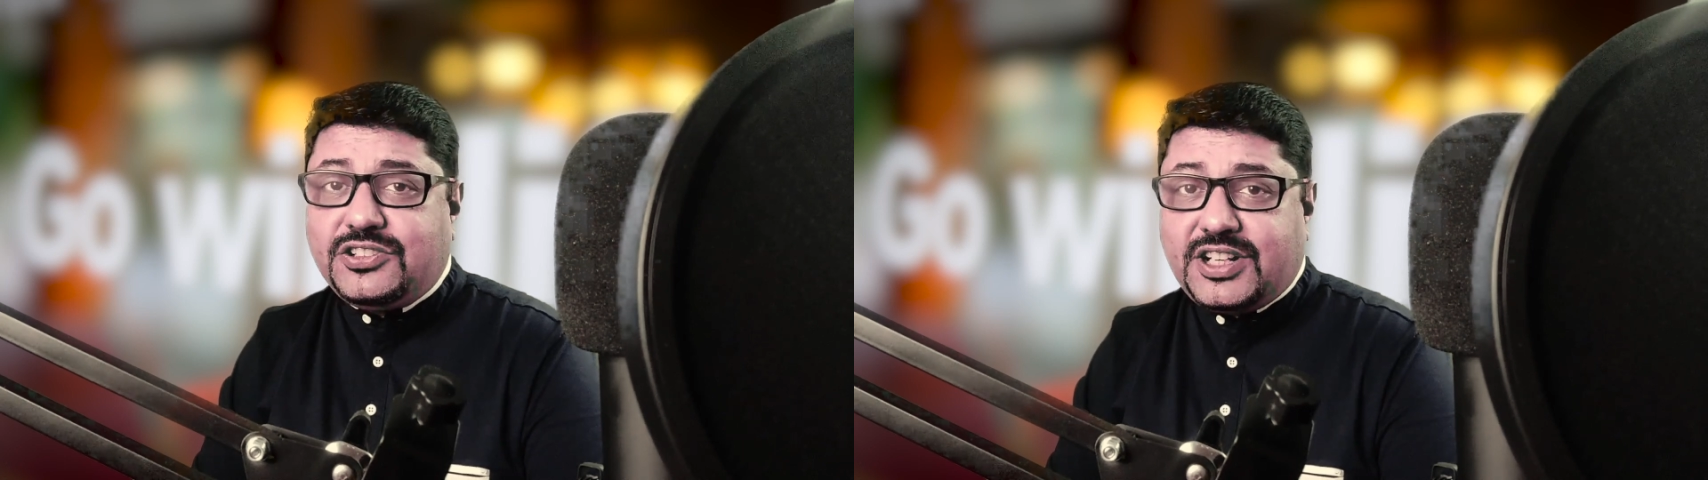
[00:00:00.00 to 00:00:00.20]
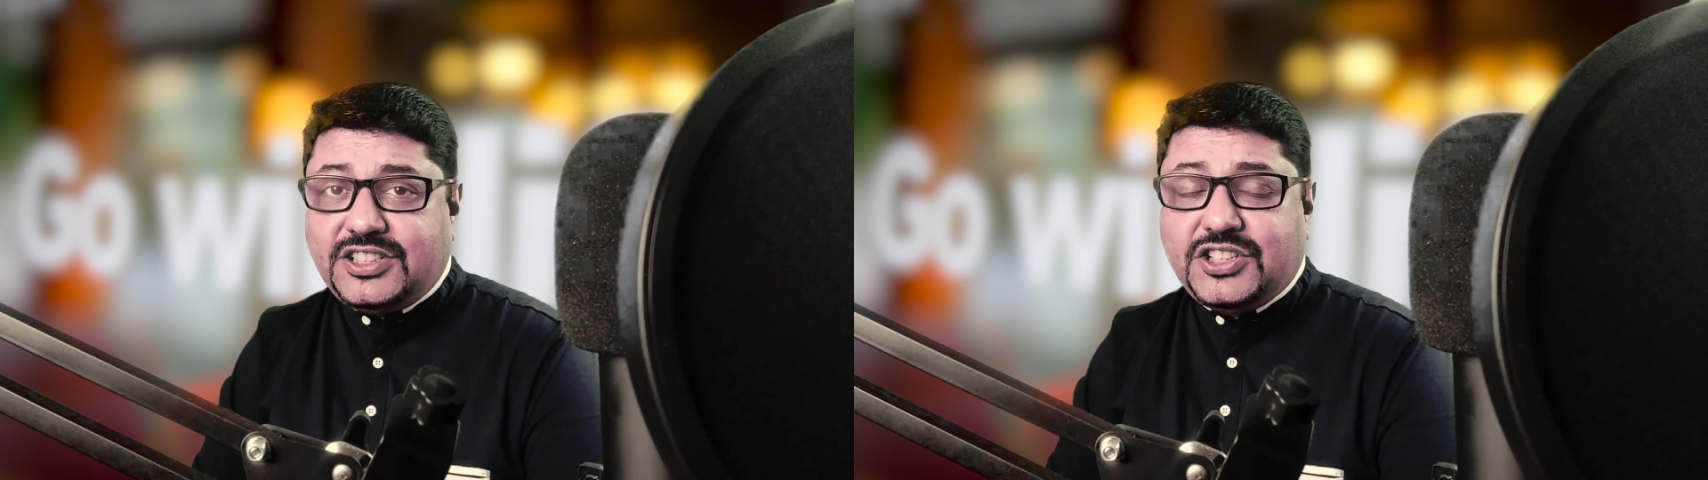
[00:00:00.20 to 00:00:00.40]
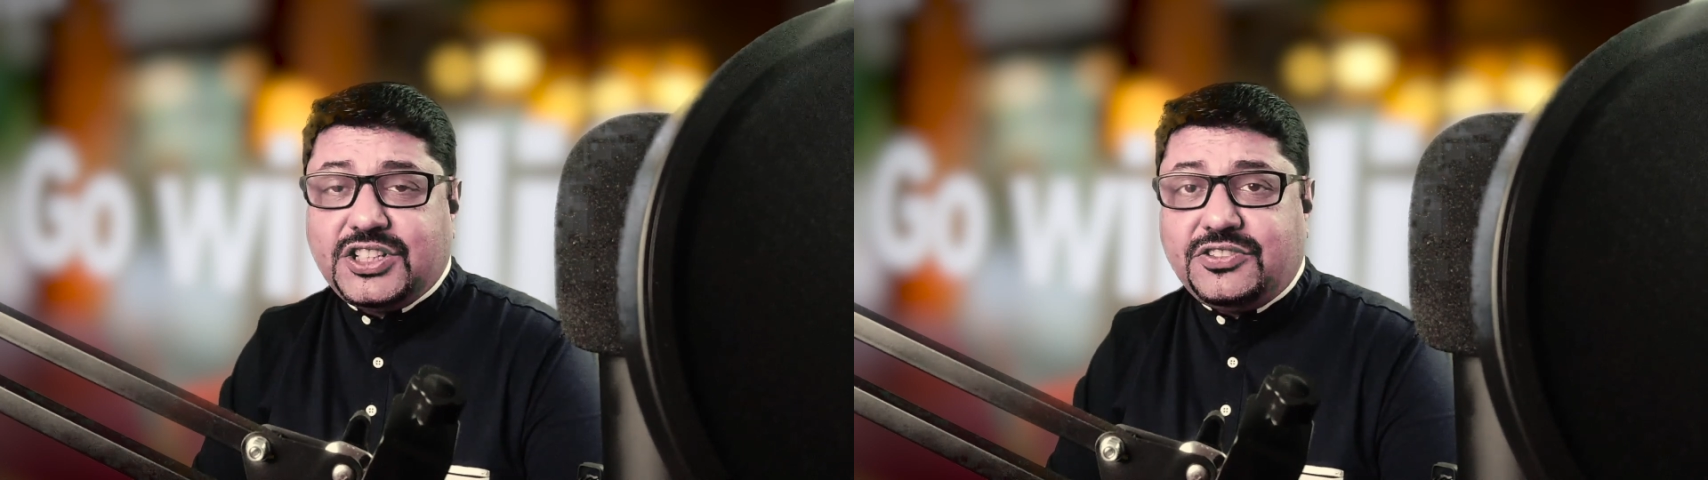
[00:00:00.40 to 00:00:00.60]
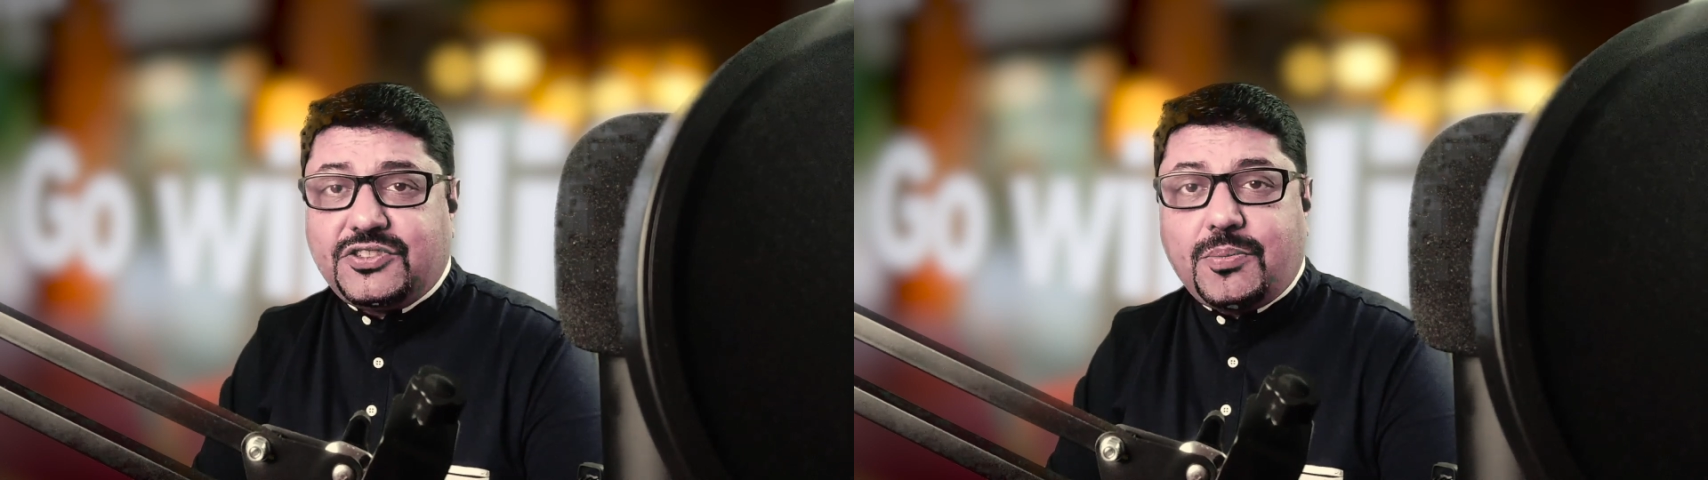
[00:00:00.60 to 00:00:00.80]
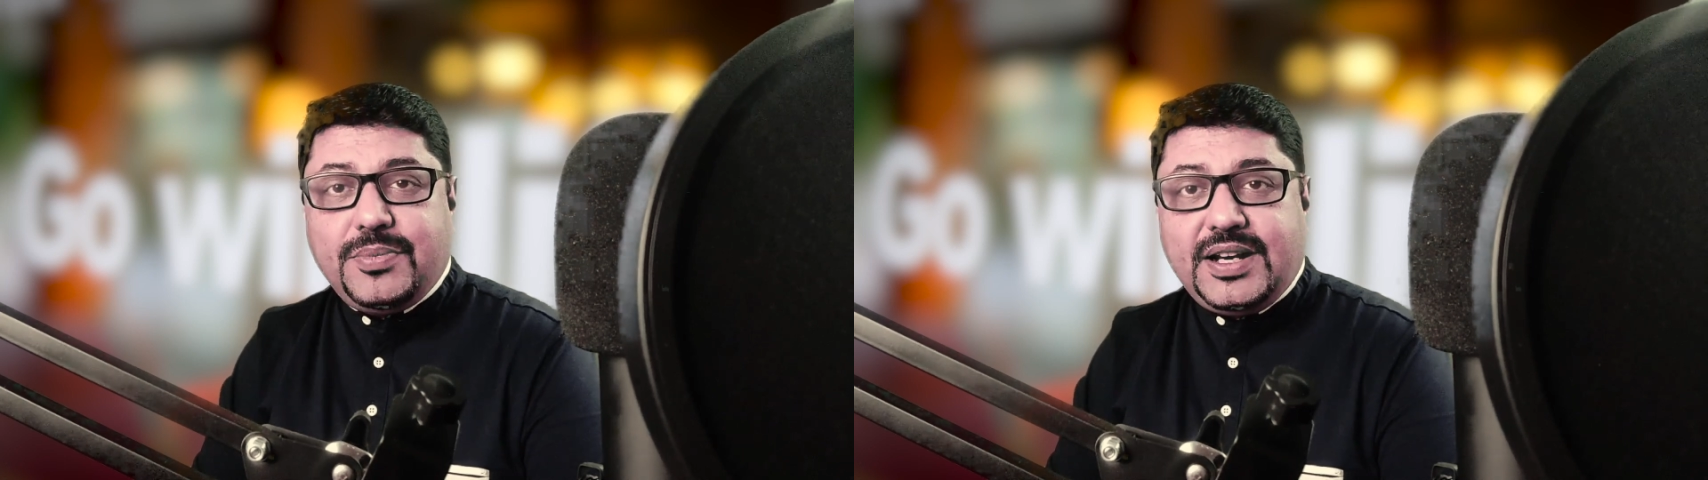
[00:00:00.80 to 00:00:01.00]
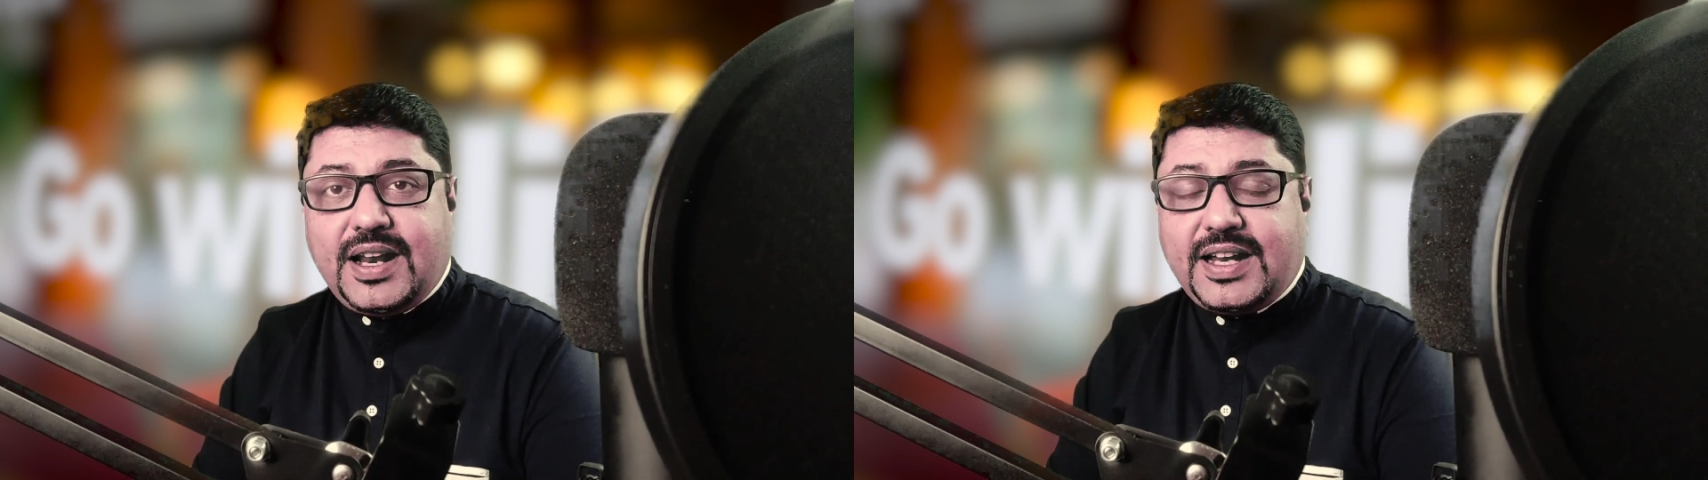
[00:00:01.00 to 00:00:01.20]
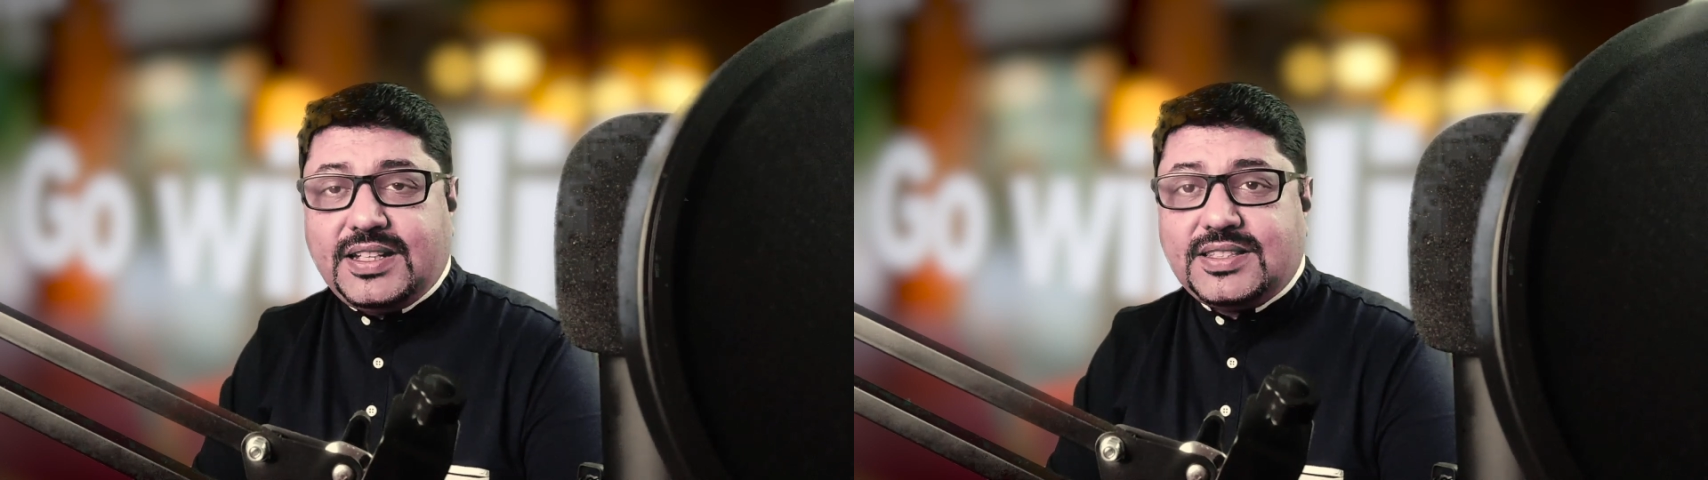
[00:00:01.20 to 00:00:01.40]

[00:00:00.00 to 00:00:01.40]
transition from mainline